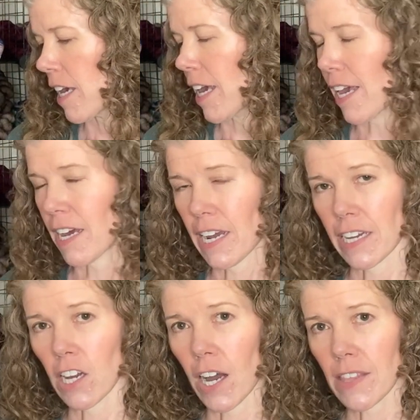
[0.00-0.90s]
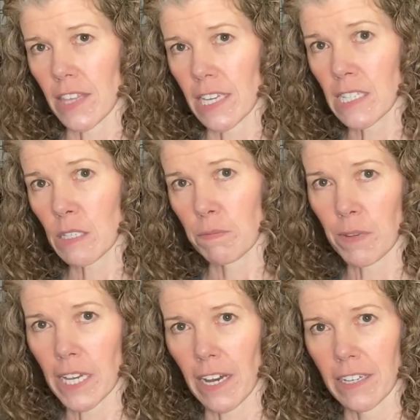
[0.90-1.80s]
And I got this
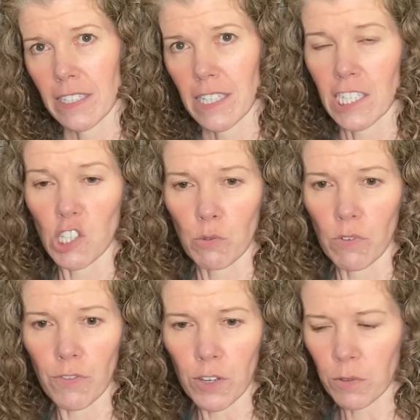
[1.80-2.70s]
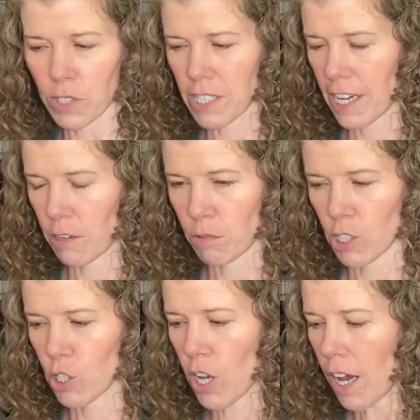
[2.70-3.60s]
because its reviews said it was
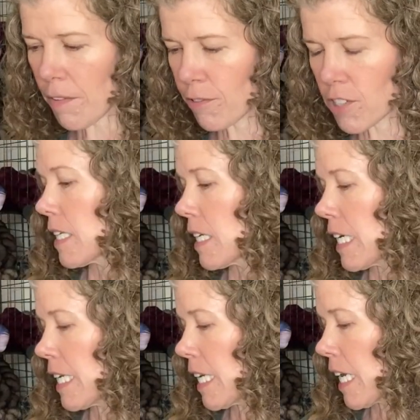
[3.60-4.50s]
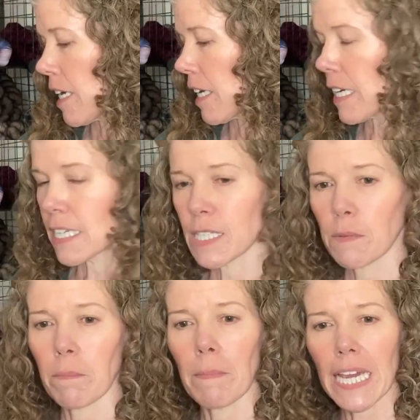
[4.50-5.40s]
soft. It is
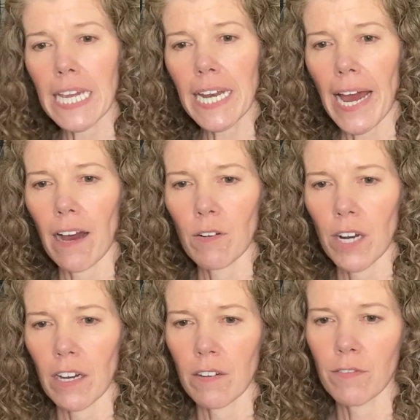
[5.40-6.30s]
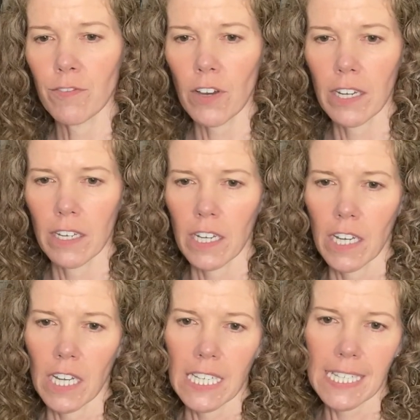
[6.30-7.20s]
made out of
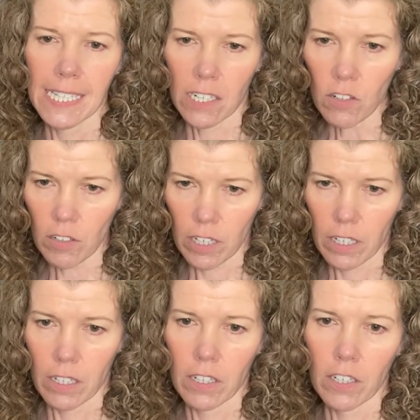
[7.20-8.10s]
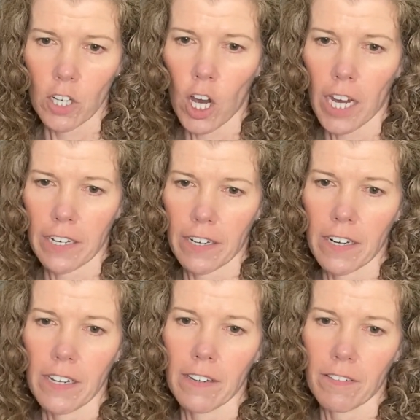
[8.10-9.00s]
silk,
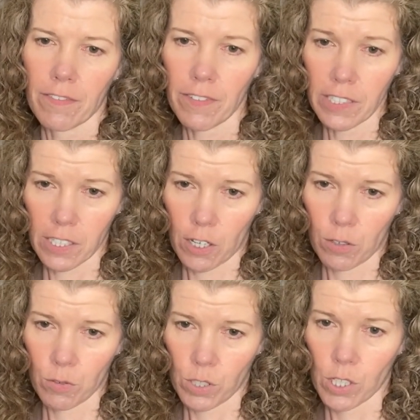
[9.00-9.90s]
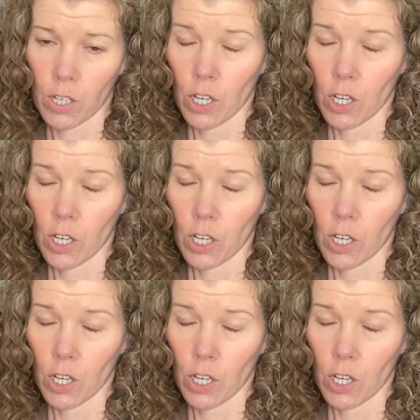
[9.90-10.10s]
cotton, viscose,